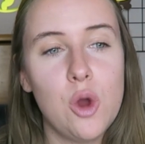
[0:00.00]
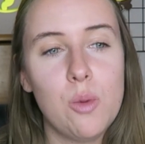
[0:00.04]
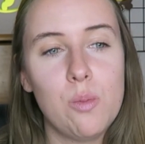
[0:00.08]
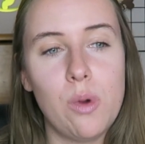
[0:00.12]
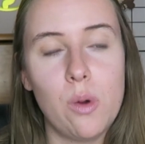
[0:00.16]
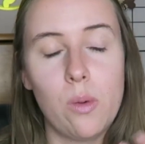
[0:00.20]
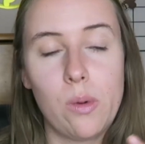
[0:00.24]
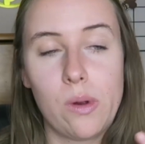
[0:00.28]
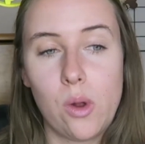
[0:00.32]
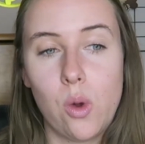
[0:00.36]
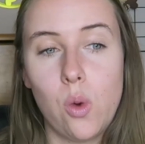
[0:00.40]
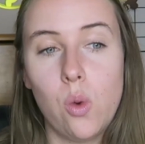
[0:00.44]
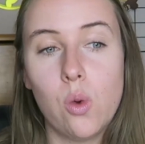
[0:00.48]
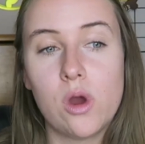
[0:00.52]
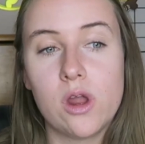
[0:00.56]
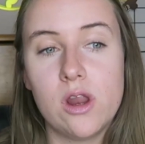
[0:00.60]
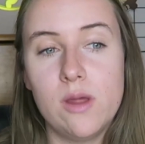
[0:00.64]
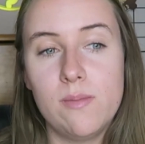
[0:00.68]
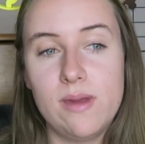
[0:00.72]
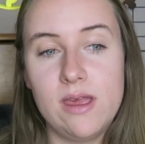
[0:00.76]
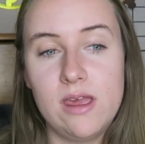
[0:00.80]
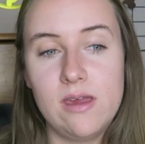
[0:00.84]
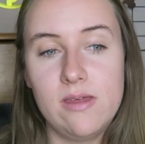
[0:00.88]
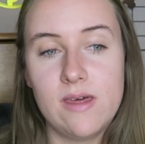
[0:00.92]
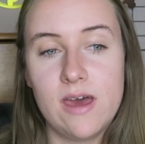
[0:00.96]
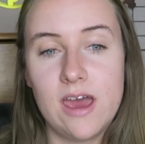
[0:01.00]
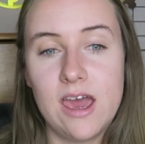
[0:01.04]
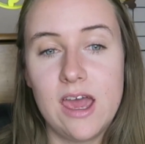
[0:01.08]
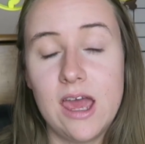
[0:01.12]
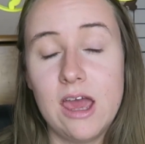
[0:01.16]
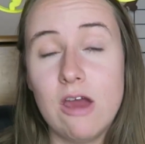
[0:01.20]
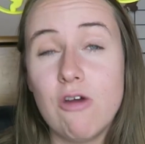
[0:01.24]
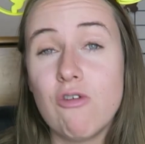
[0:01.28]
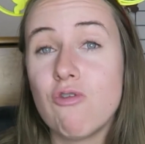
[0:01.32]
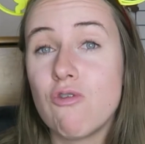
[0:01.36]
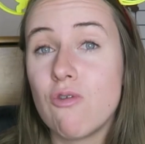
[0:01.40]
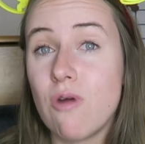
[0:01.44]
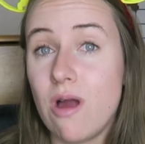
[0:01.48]
but we're all going to be
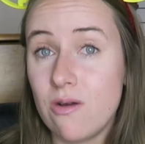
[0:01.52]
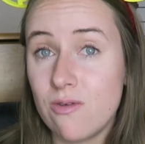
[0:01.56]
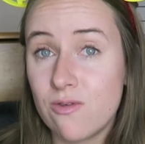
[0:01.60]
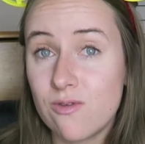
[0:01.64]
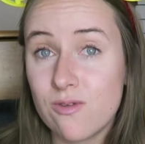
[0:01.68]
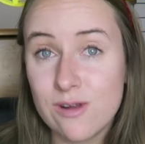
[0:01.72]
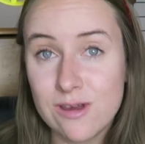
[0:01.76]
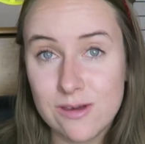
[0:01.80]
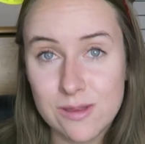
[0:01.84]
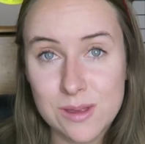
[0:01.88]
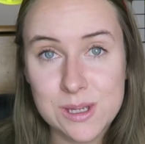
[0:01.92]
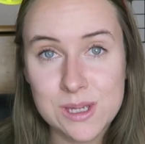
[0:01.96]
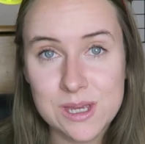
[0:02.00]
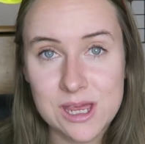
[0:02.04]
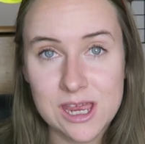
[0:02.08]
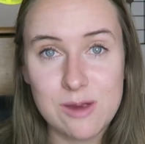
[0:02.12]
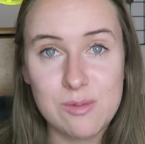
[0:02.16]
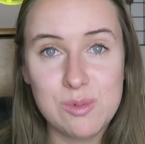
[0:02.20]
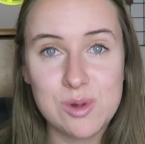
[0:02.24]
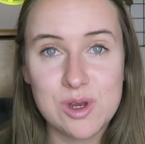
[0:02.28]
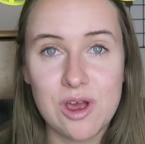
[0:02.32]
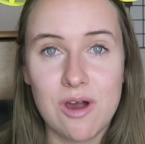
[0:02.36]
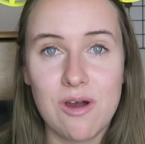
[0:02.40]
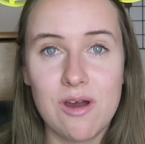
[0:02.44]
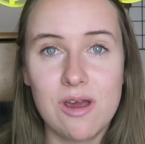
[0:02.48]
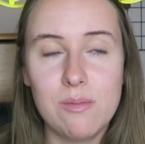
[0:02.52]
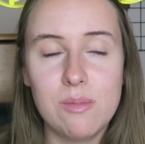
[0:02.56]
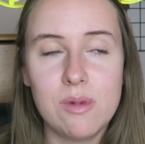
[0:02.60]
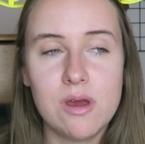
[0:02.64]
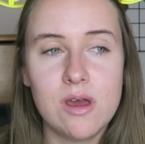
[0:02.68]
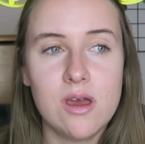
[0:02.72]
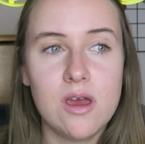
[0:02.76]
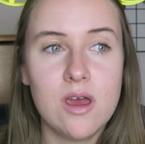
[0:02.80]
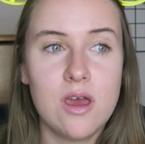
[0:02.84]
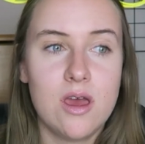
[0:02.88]
there roughly the same time.